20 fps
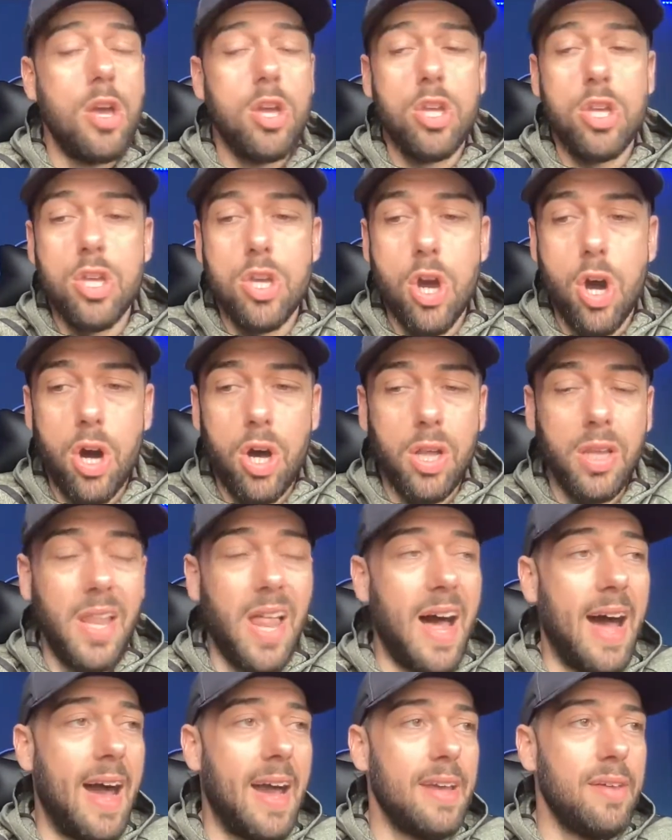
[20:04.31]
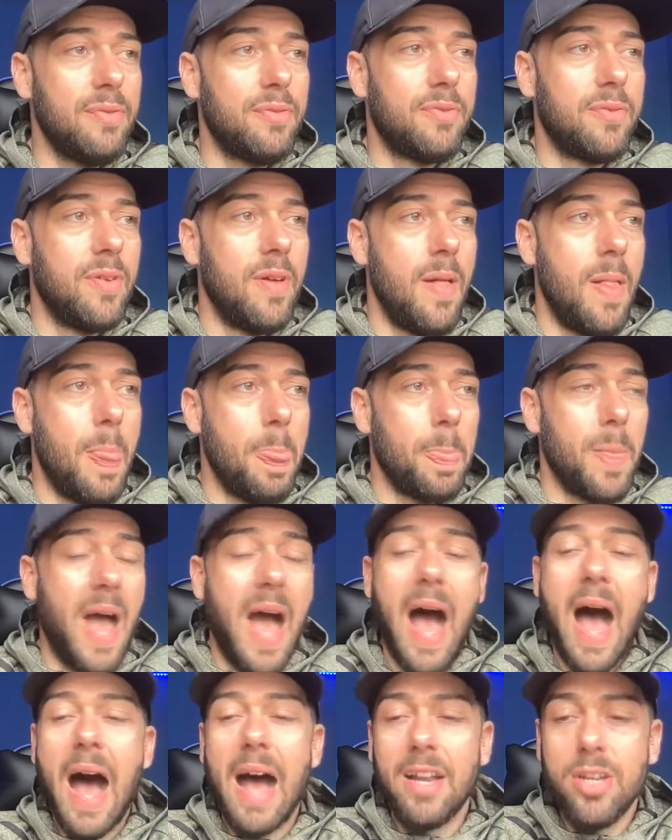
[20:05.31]
your life
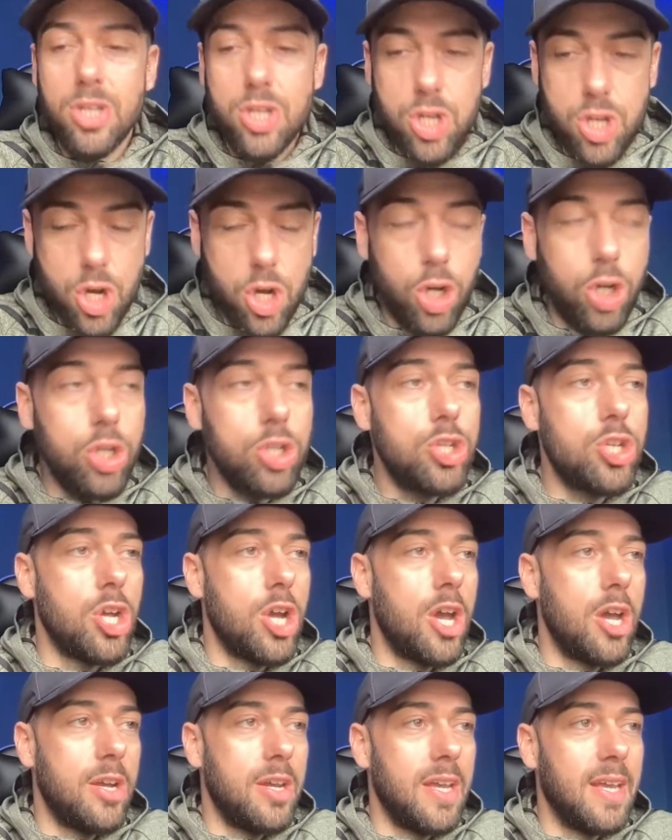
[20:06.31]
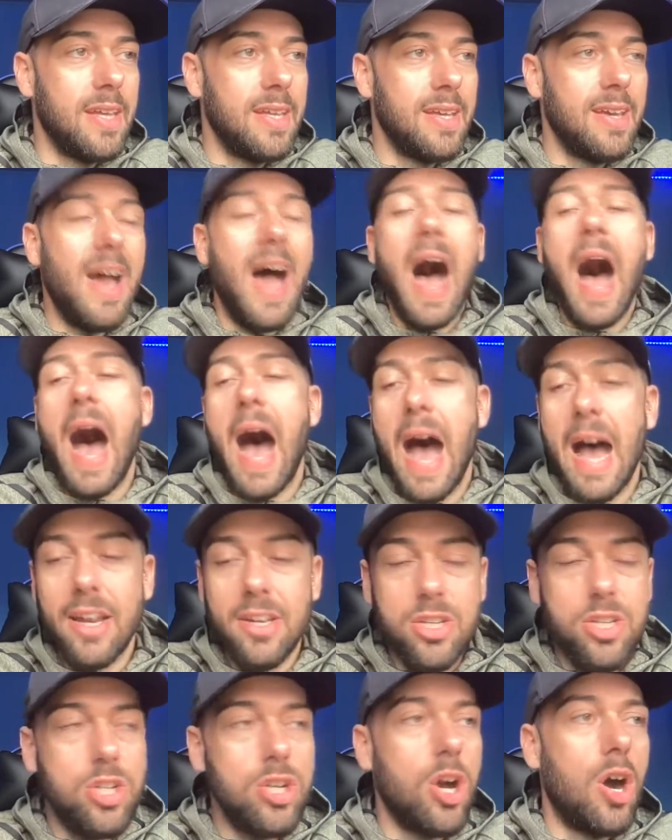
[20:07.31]
and your journey
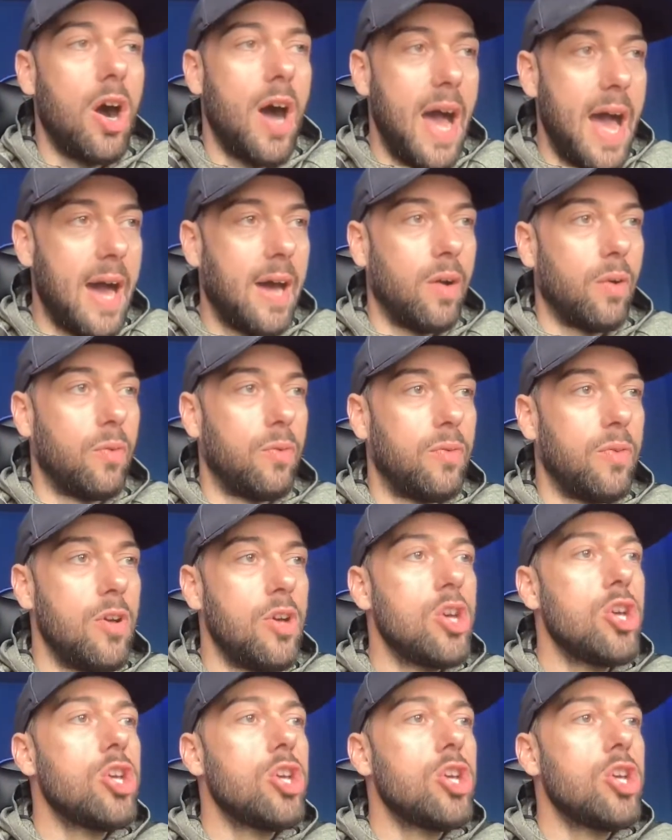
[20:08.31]
and your health.